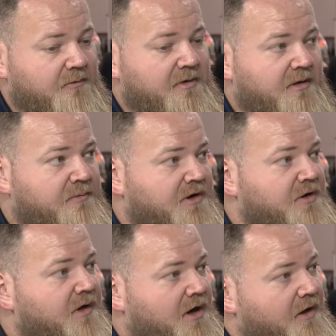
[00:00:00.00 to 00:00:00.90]
bit, but
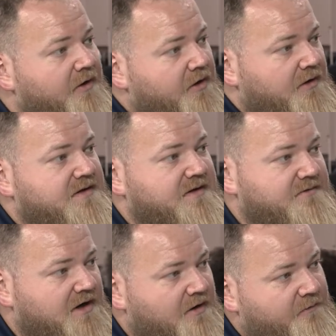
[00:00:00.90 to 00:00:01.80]
you get all the goodness of
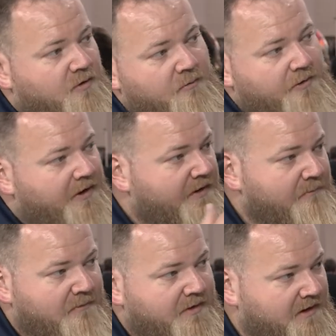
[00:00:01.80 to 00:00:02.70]
Terraform with all the,
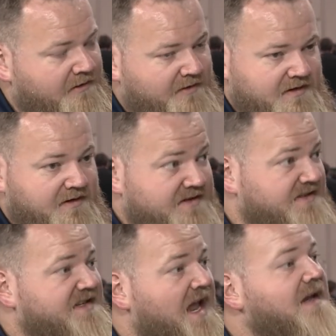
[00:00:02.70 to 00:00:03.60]
the, the, the
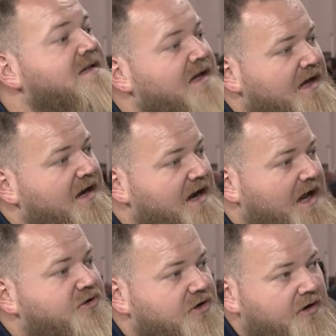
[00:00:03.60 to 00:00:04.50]
state
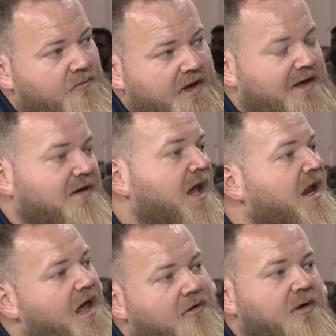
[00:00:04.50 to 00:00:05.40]
nature, and we can
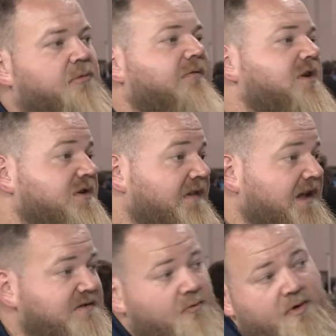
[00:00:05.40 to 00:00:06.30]
not only provision
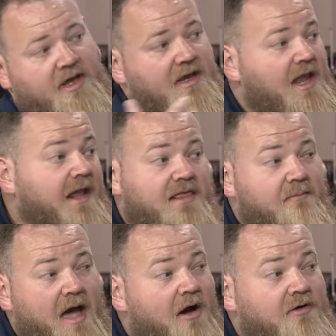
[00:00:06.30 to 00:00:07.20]
things, but we can yank
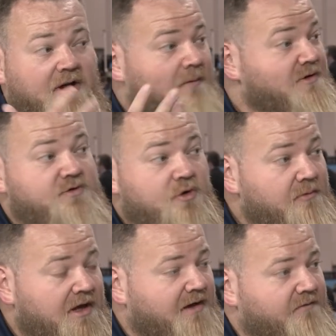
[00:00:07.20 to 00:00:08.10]
them out, I'm
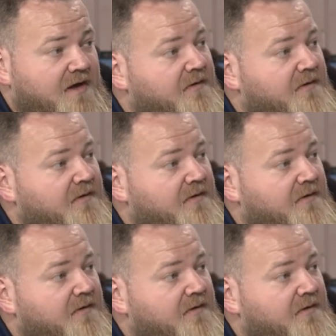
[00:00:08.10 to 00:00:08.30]
assuming, if, if,